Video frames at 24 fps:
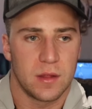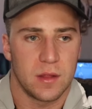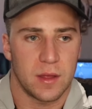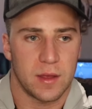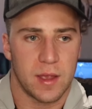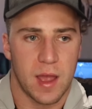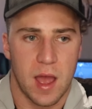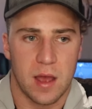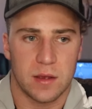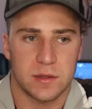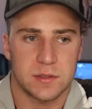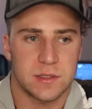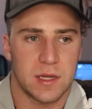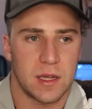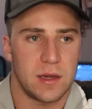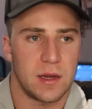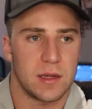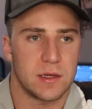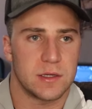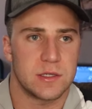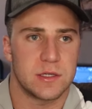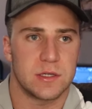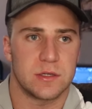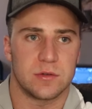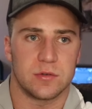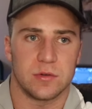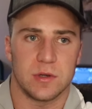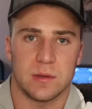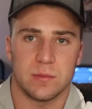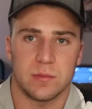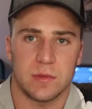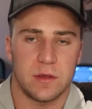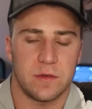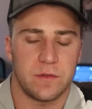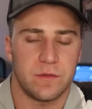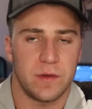Like, I was getting
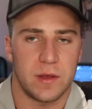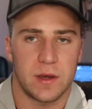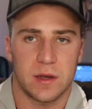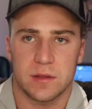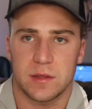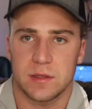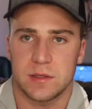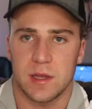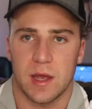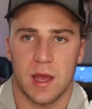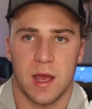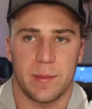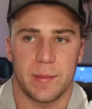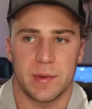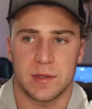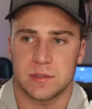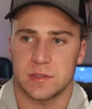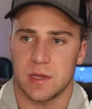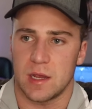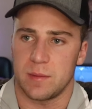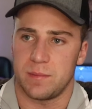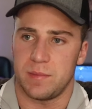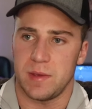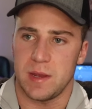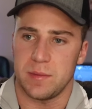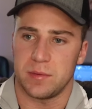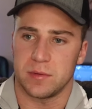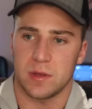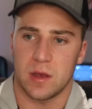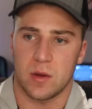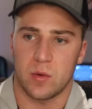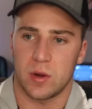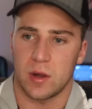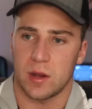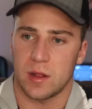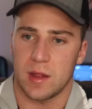extremely fit at the time. It's like people
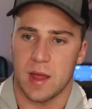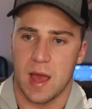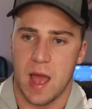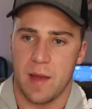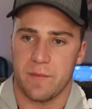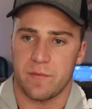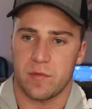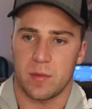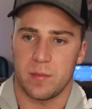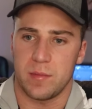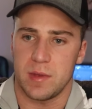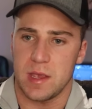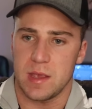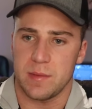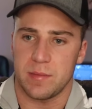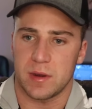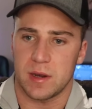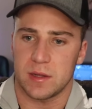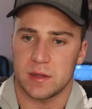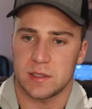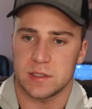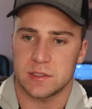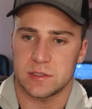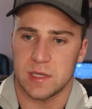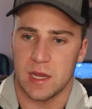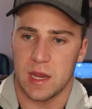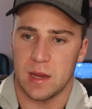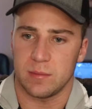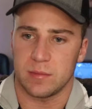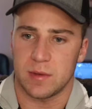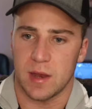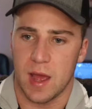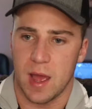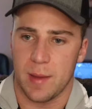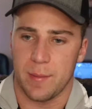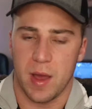don't want to clap for me, but at the
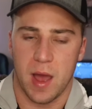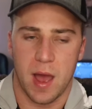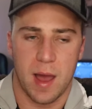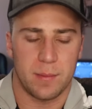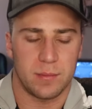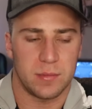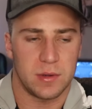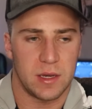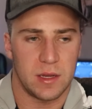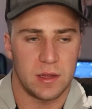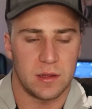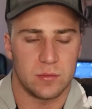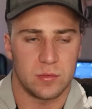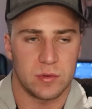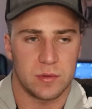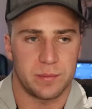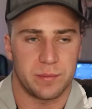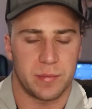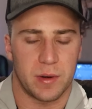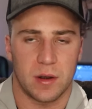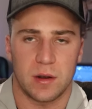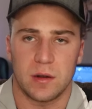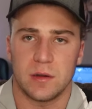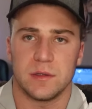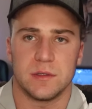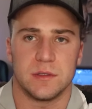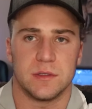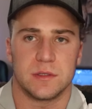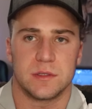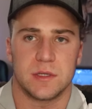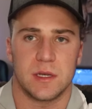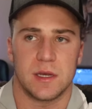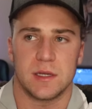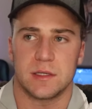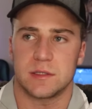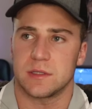same time, I'm dealing with
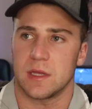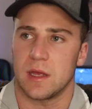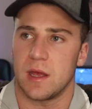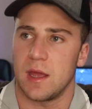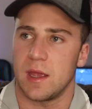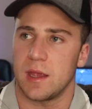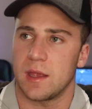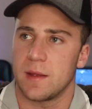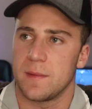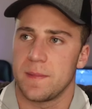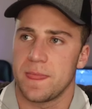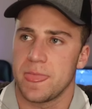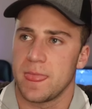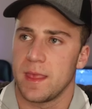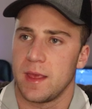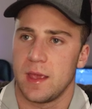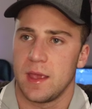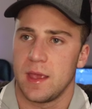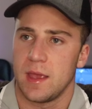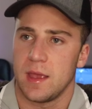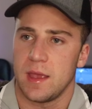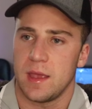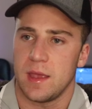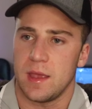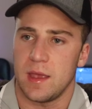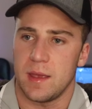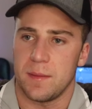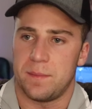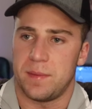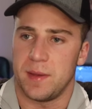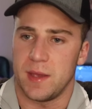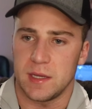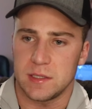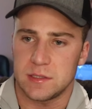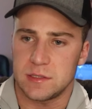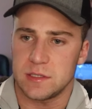burdens. And it's like, it
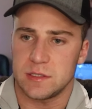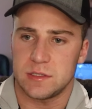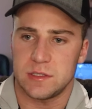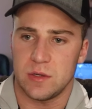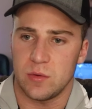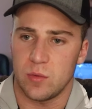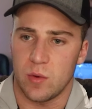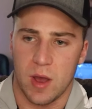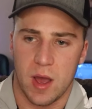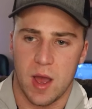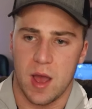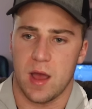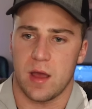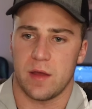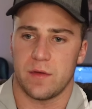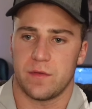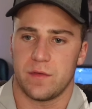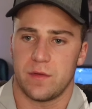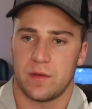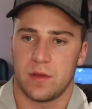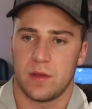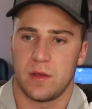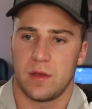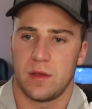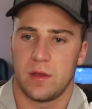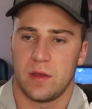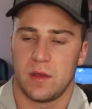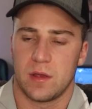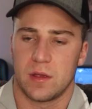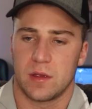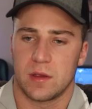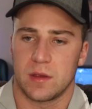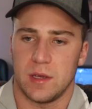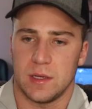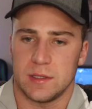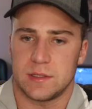pisses you off,
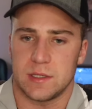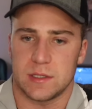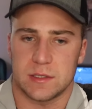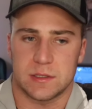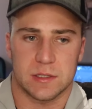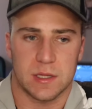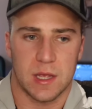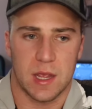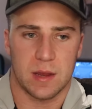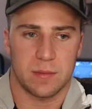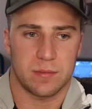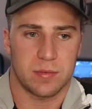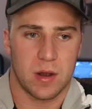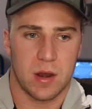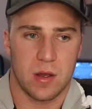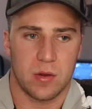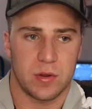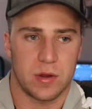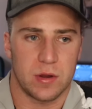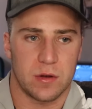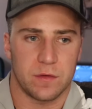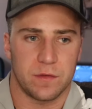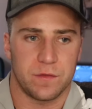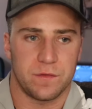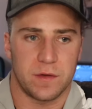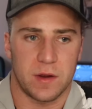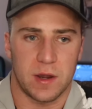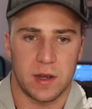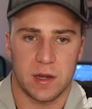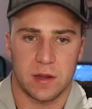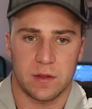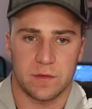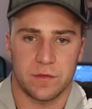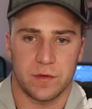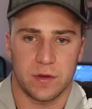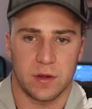because it's like, bro, you're
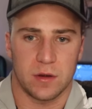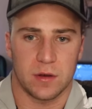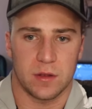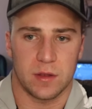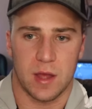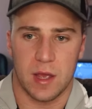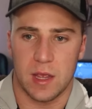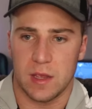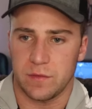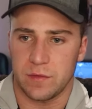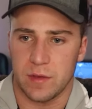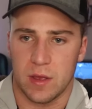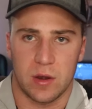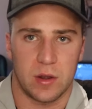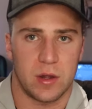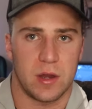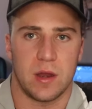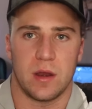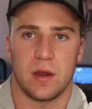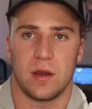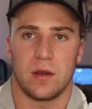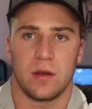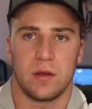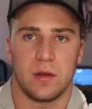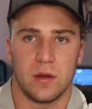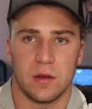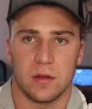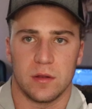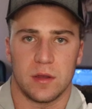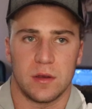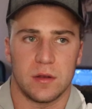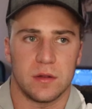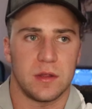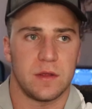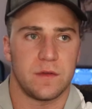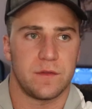fighting for your life out here. You're
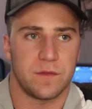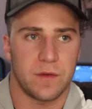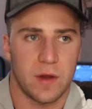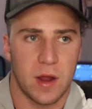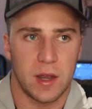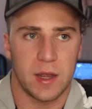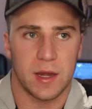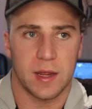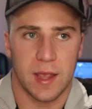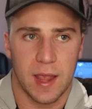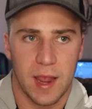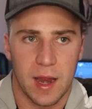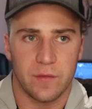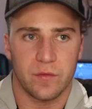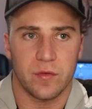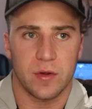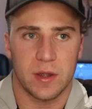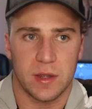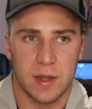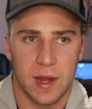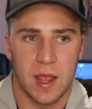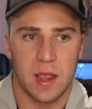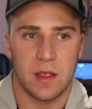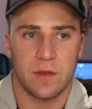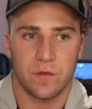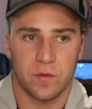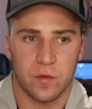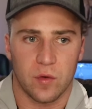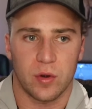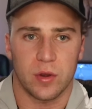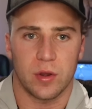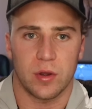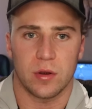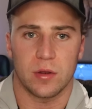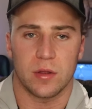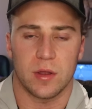literally fighting every day
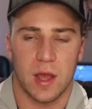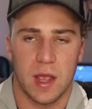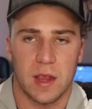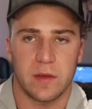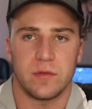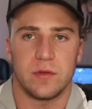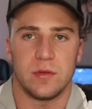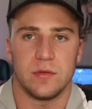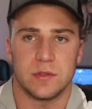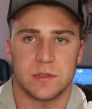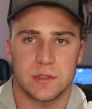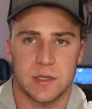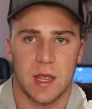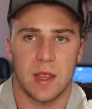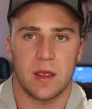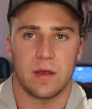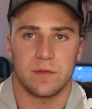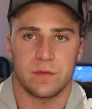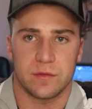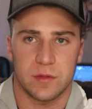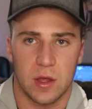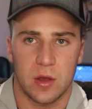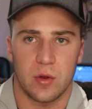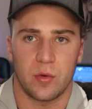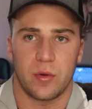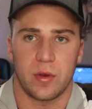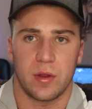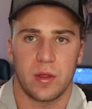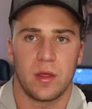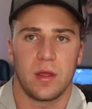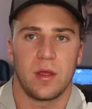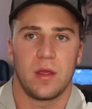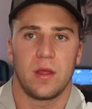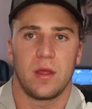for your life to stay afloat.